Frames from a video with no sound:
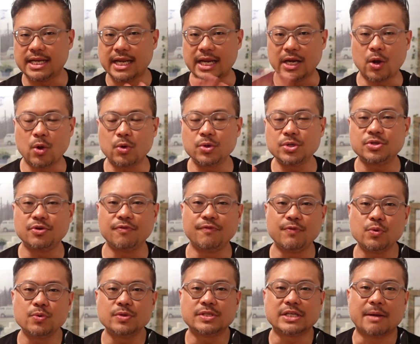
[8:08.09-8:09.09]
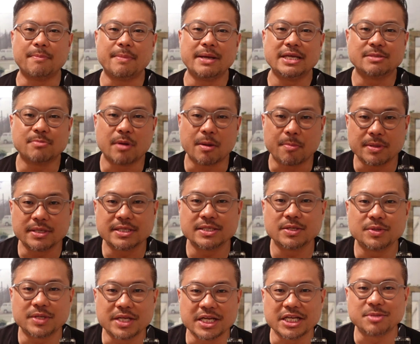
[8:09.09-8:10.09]
that all these reviews are based on my
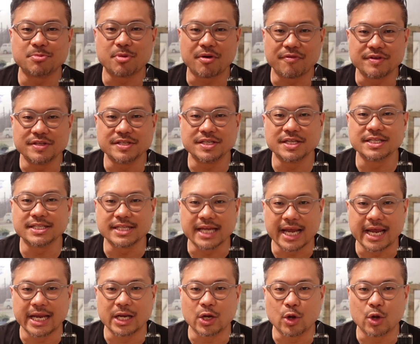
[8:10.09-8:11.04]
personal taste, preferences, and